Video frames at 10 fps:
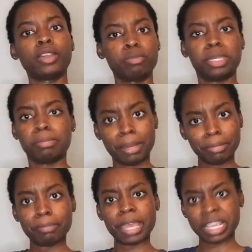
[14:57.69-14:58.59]
don't mean my
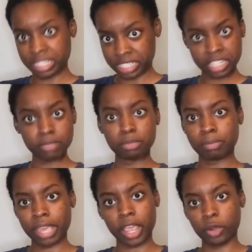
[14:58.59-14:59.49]
book bag is his book
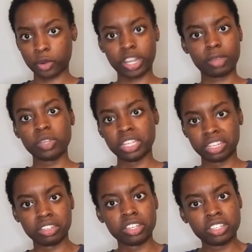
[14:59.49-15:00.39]
bag, or that we
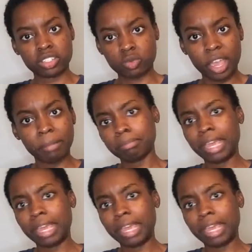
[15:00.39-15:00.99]
done swap